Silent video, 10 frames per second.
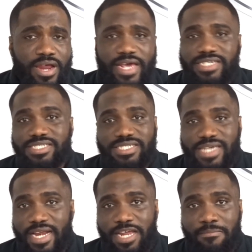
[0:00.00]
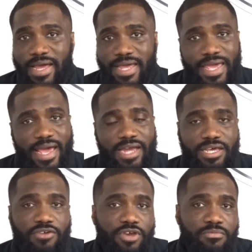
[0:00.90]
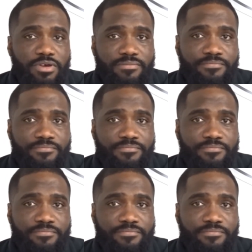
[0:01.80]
is to just hand it back and get out of the agreement.